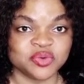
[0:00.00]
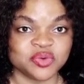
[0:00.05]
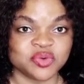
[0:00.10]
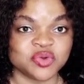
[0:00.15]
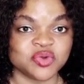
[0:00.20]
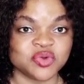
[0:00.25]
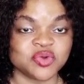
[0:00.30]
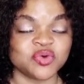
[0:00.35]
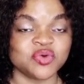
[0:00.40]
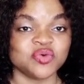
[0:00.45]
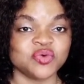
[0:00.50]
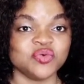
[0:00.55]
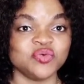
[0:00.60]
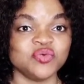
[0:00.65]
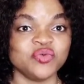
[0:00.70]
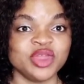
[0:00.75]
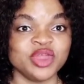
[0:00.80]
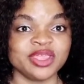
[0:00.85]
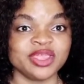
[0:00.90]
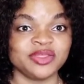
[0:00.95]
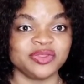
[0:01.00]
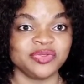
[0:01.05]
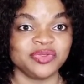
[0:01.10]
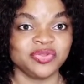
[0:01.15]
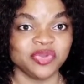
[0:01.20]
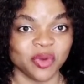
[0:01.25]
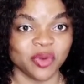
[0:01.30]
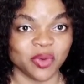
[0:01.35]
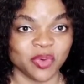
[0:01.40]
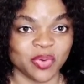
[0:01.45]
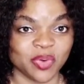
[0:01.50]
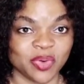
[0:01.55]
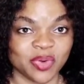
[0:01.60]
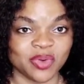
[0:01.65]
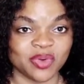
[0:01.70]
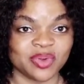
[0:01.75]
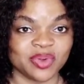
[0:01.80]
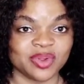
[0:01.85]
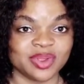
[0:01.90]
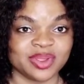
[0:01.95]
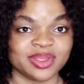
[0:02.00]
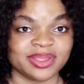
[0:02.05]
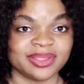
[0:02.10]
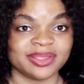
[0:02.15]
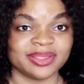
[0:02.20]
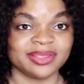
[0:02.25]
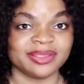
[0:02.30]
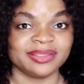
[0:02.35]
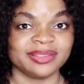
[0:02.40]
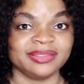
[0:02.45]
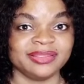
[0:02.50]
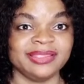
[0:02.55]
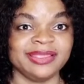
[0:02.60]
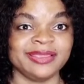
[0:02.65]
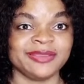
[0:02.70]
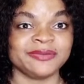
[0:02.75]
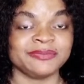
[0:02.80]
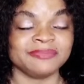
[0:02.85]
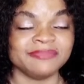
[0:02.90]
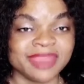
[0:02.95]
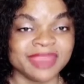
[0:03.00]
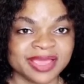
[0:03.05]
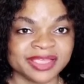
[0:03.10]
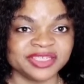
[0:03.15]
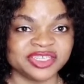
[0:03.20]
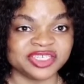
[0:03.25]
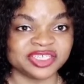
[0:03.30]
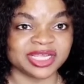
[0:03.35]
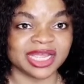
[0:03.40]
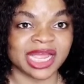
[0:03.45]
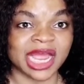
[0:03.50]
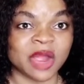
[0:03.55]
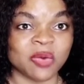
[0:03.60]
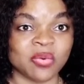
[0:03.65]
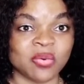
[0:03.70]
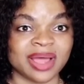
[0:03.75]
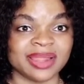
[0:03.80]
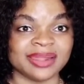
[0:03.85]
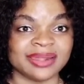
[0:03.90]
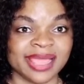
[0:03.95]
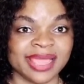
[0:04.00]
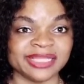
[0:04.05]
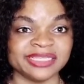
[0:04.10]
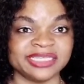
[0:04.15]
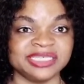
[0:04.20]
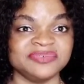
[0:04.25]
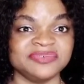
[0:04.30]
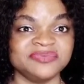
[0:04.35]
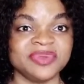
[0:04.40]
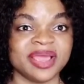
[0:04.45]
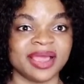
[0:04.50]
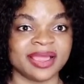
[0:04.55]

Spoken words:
For you to get mind to take your fellow human being life,